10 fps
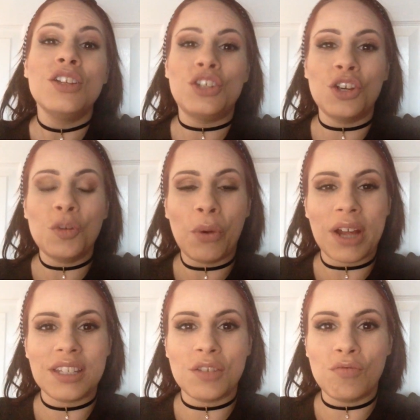Do
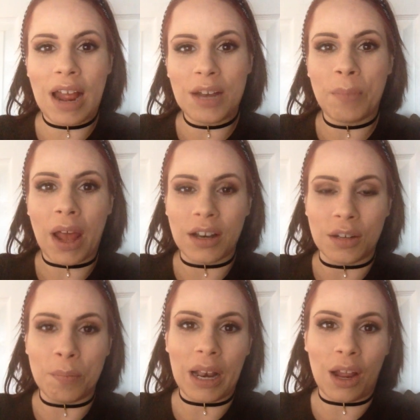press the red
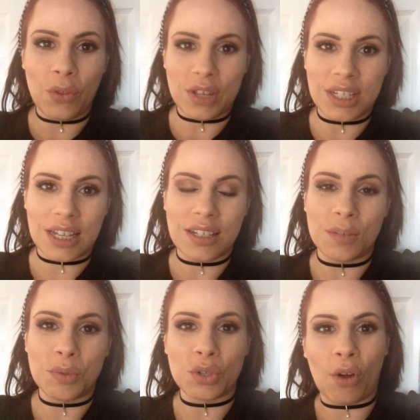button below that says
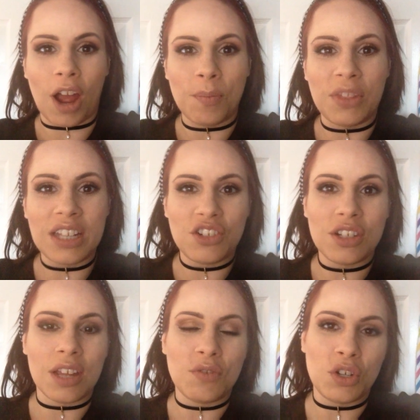subscribe. This
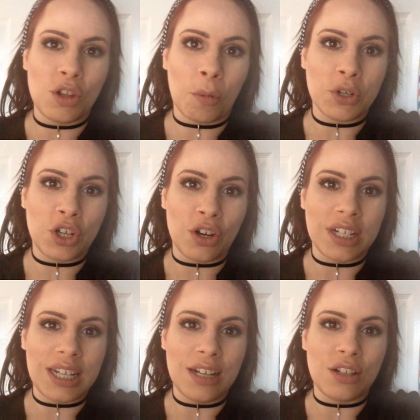just gives you the
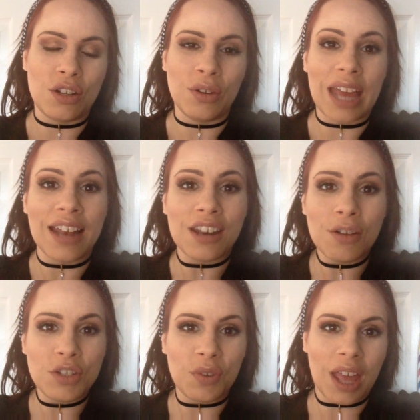opportunity to get a
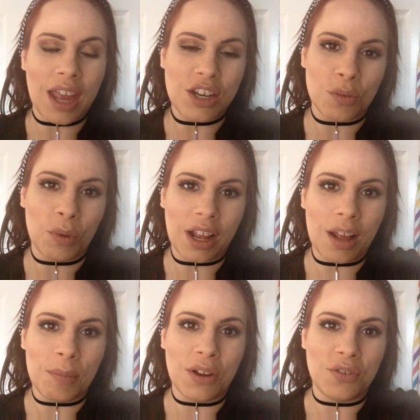notification when I
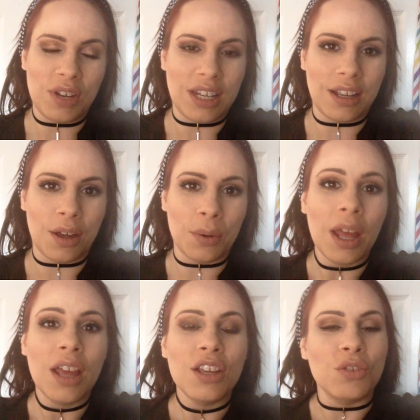upload a video.
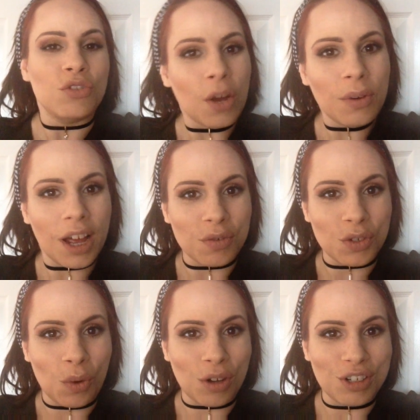You don't have
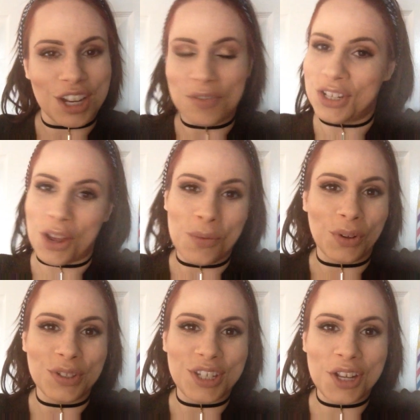to watch it if you don't
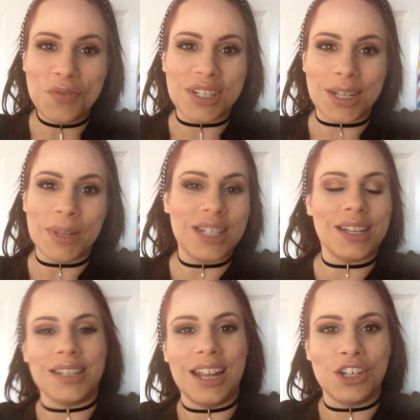want to, if it's something that
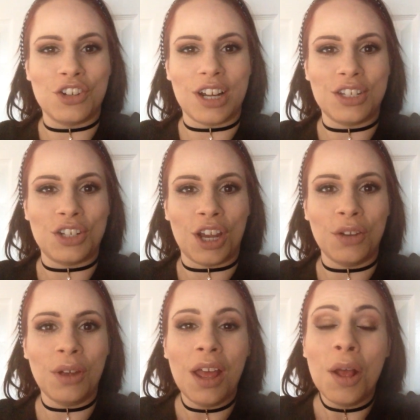doesn't interest
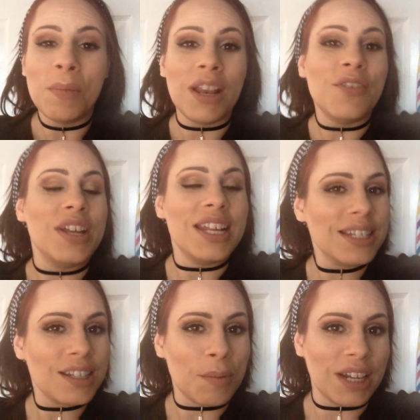you. But if it
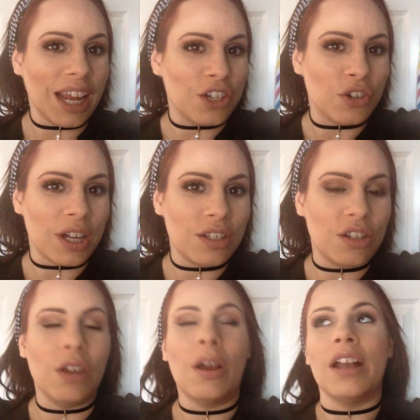is something that interests
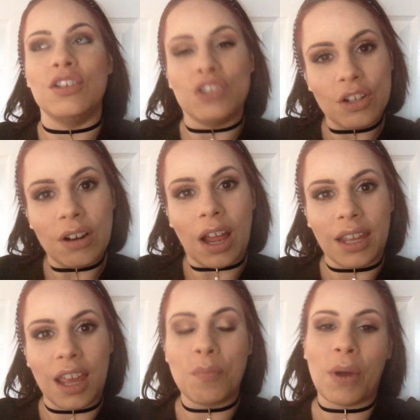you and you do
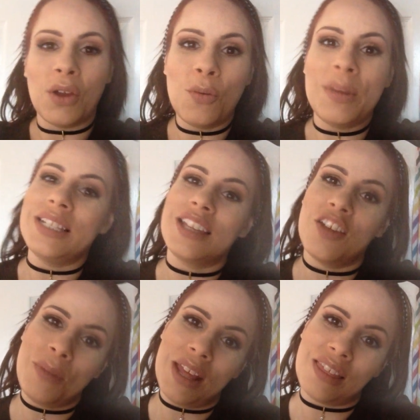like it, by all means
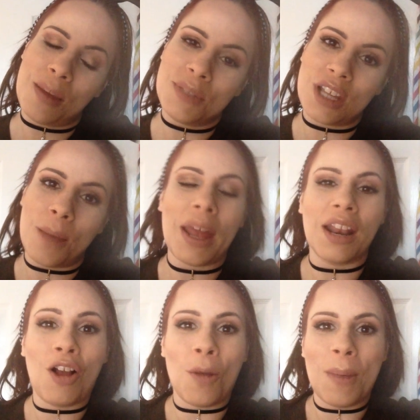give me a thumbs up and a
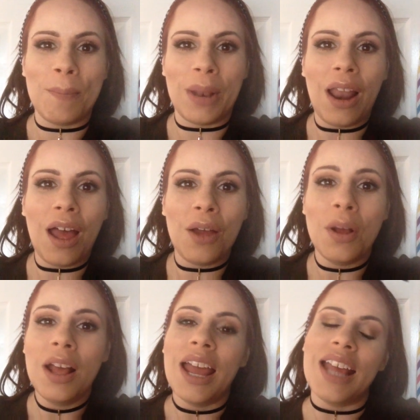comment below.
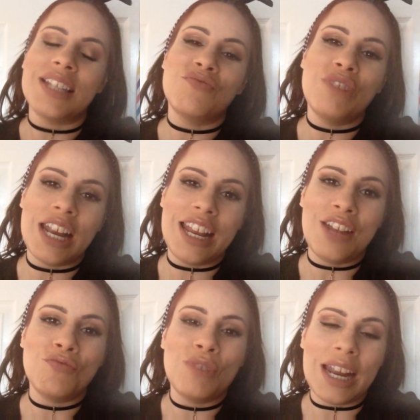It's really,
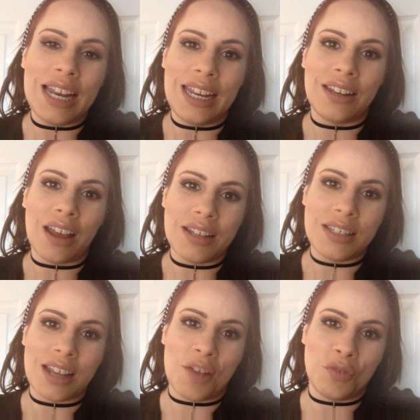really nice
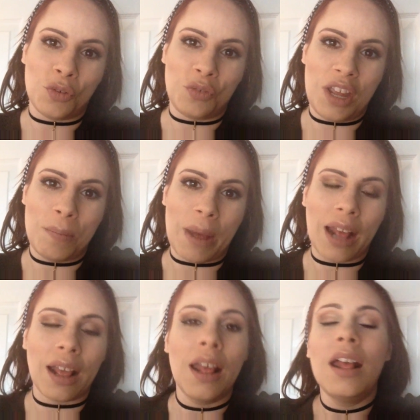to have your feedback.